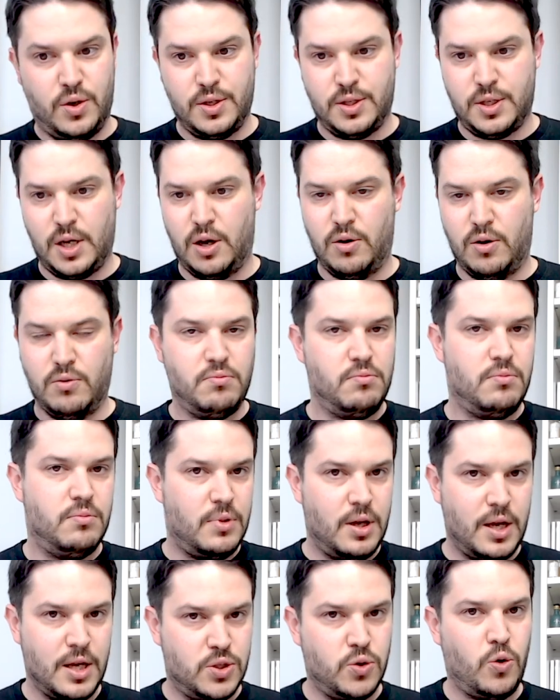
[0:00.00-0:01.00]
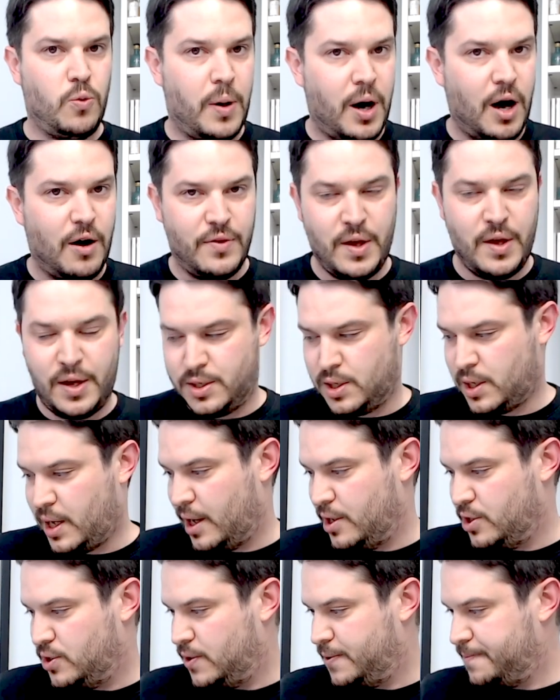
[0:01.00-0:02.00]
So it's all part of the
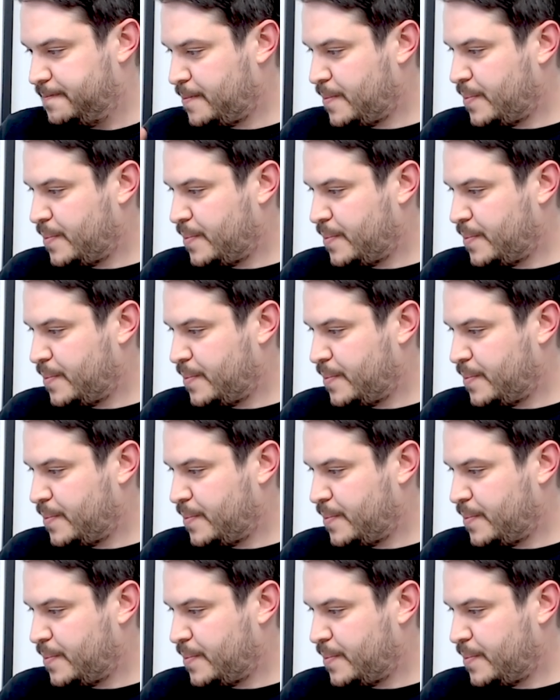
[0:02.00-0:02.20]
education.